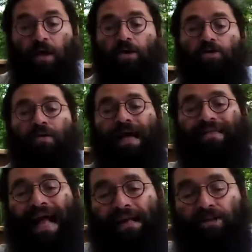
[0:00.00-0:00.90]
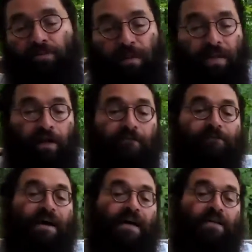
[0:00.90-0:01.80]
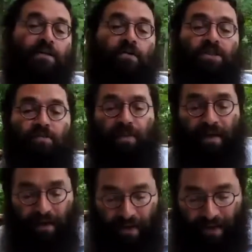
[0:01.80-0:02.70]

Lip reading: so that should be the effect, so to speak,